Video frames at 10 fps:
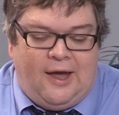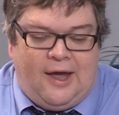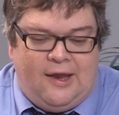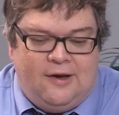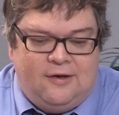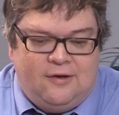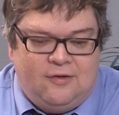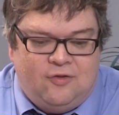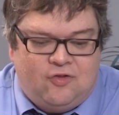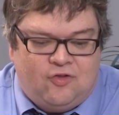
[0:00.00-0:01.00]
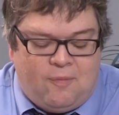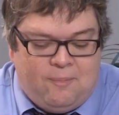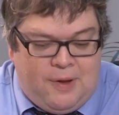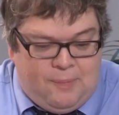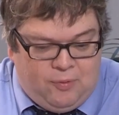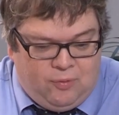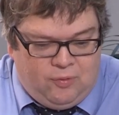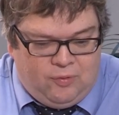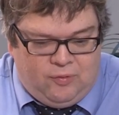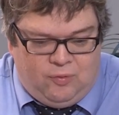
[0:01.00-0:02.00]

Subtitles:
And some people